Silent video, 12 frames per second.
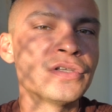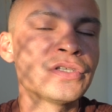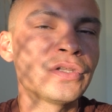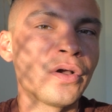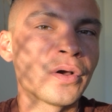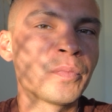the
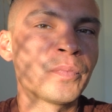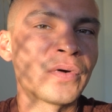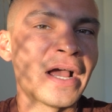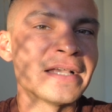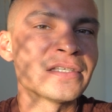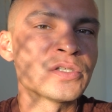stock
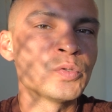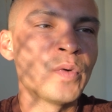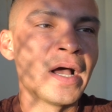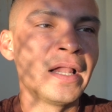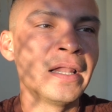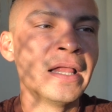price as
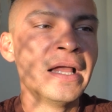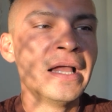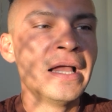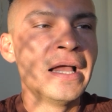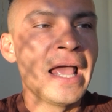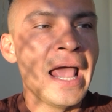well.
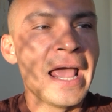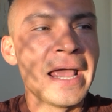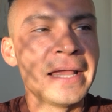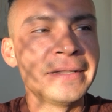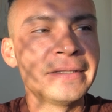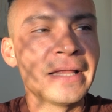
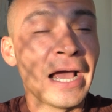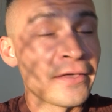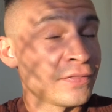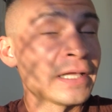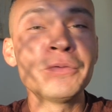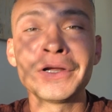And I
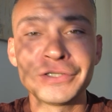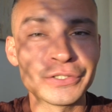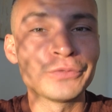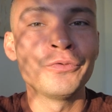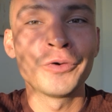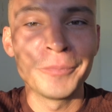think we are
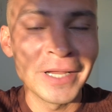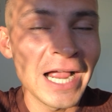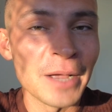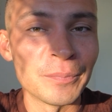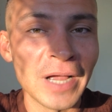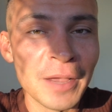just warming
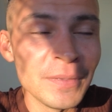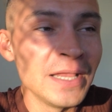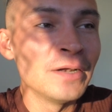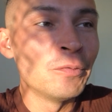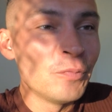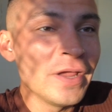up. I
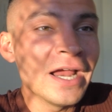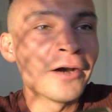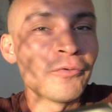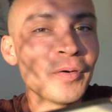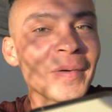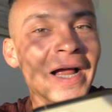mean, we
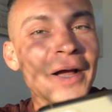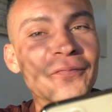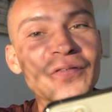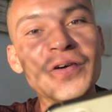are warming up